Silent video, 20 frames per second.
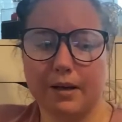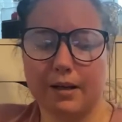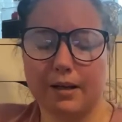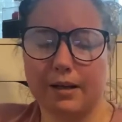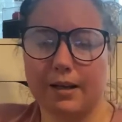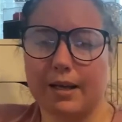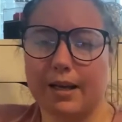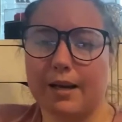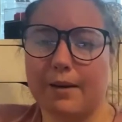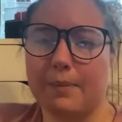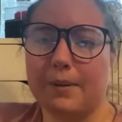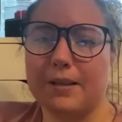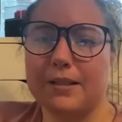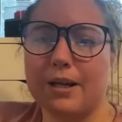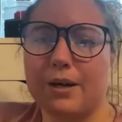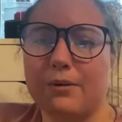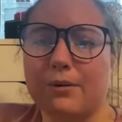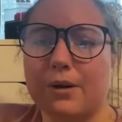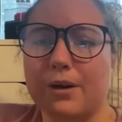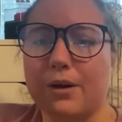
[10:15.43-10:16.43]
Yeah, we
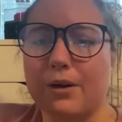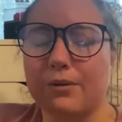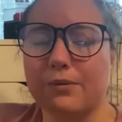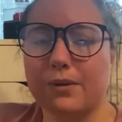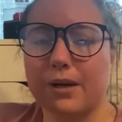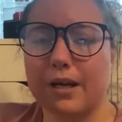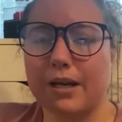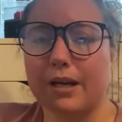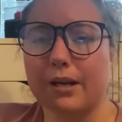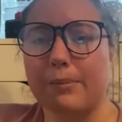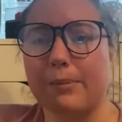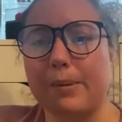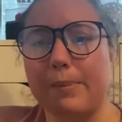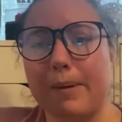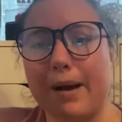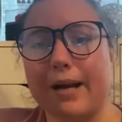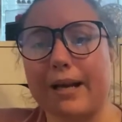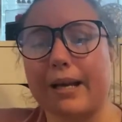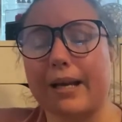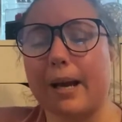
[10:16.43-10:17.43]
don't know if they're going to be
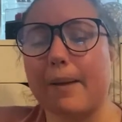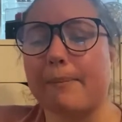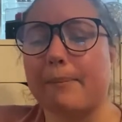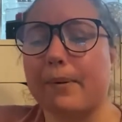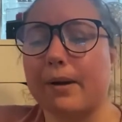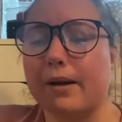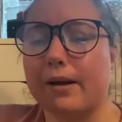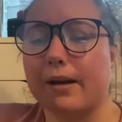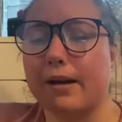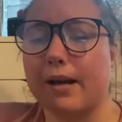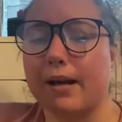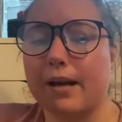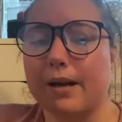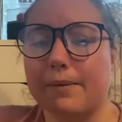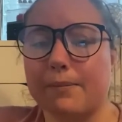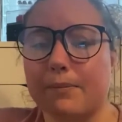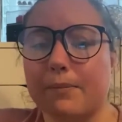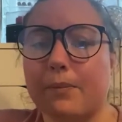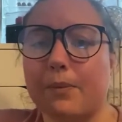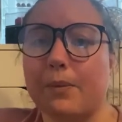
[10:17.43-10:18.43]
back again, but it
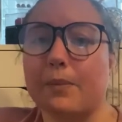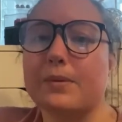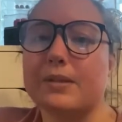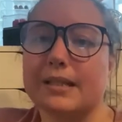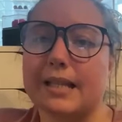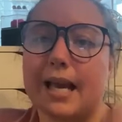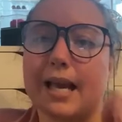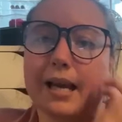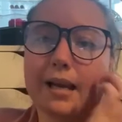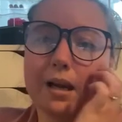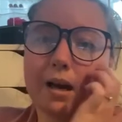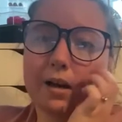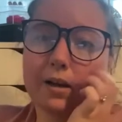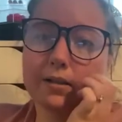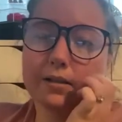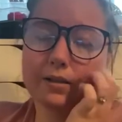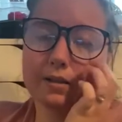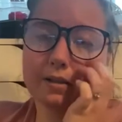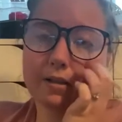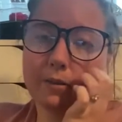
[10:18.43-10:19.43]
was their
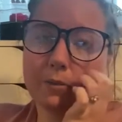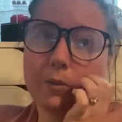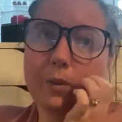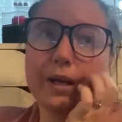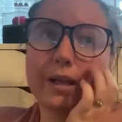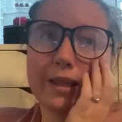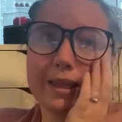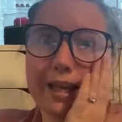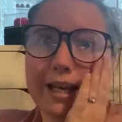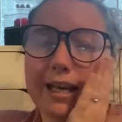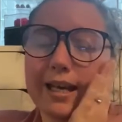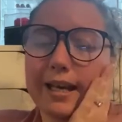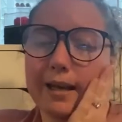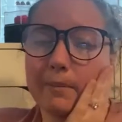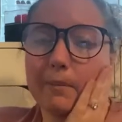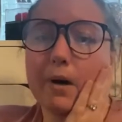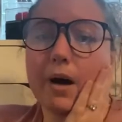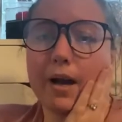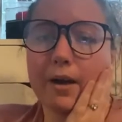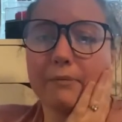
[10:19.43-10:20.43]
last, we think it
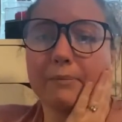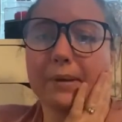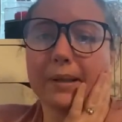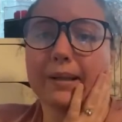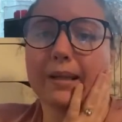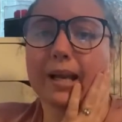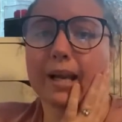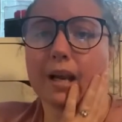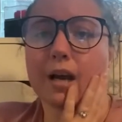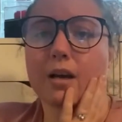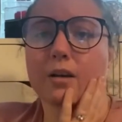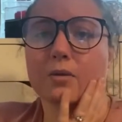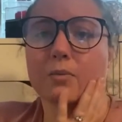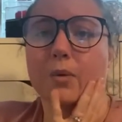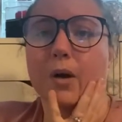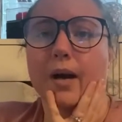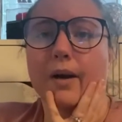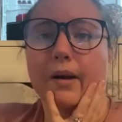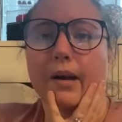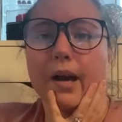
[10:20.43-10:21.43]
might have been their last
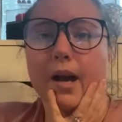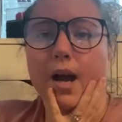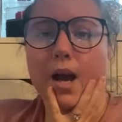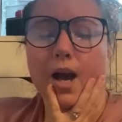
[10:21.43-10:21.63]
one.